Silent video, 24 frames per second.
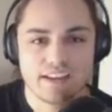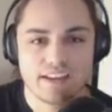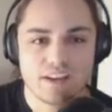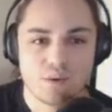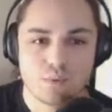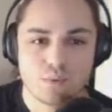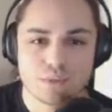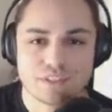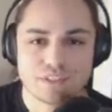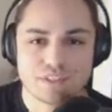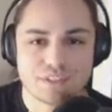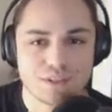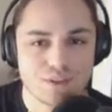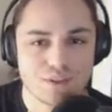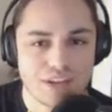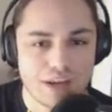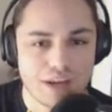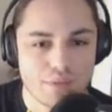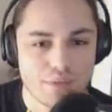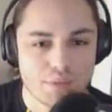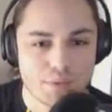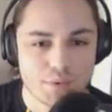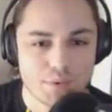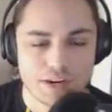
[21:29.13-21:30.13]
We're still
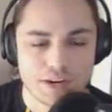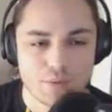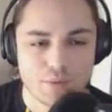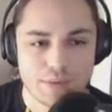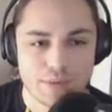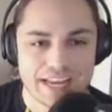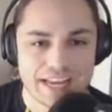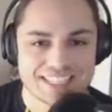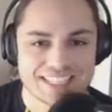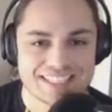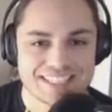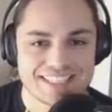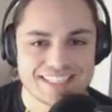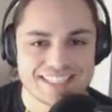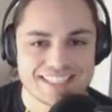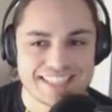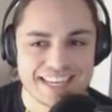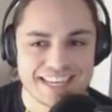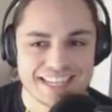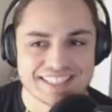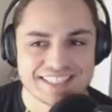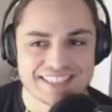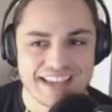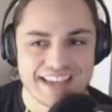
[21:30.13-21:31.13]
down three. We got
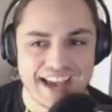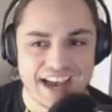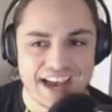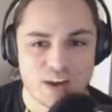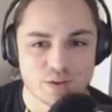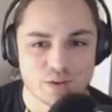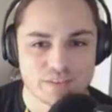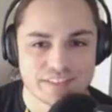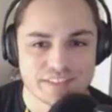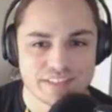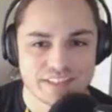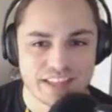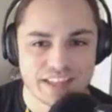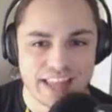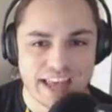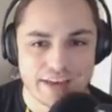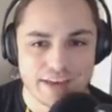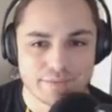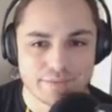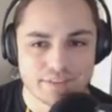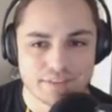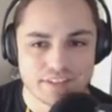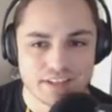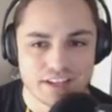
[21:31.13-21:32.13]
six outs
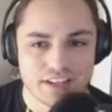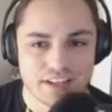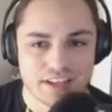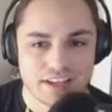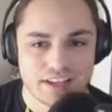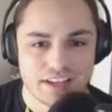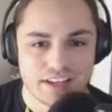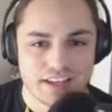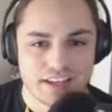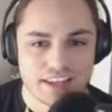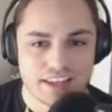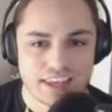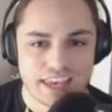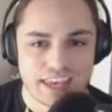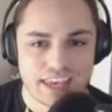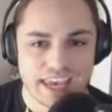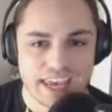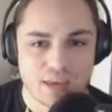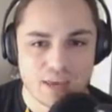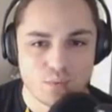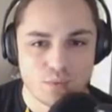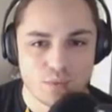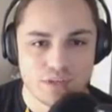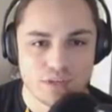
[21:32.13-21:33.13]
left.
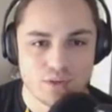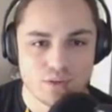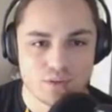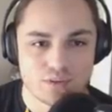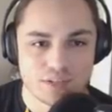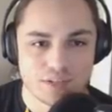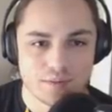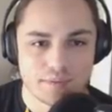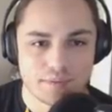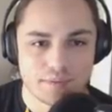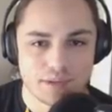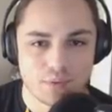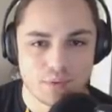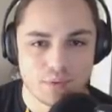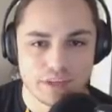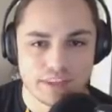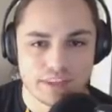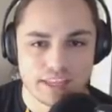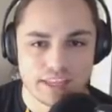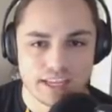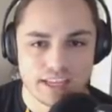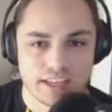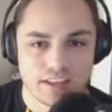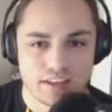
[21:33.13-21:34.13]
Can we do something with
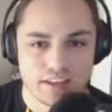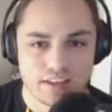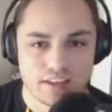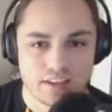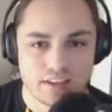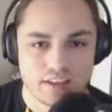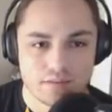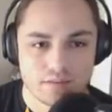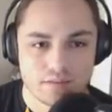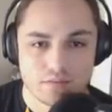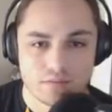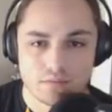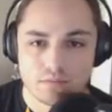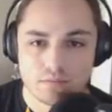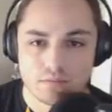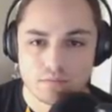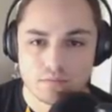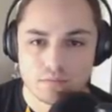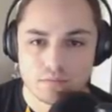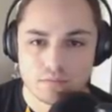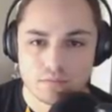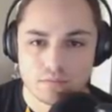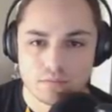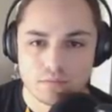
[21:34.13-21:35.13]
it?
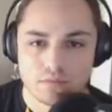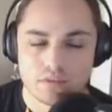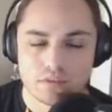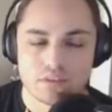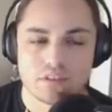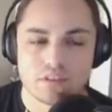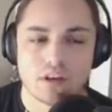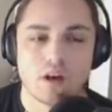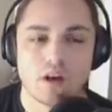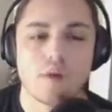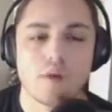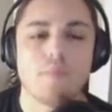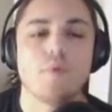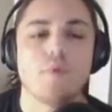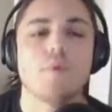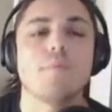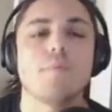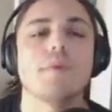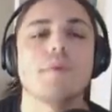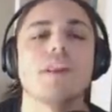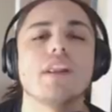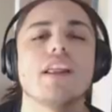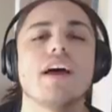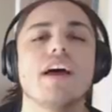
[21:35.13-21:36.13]
Double
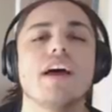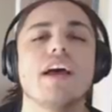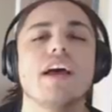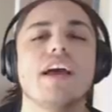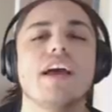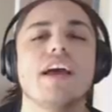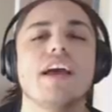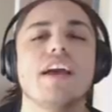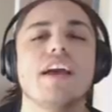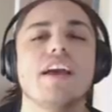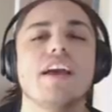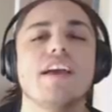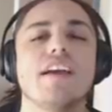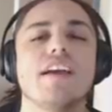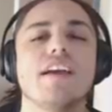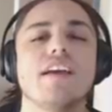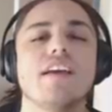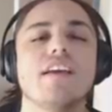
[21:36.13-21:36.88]
play.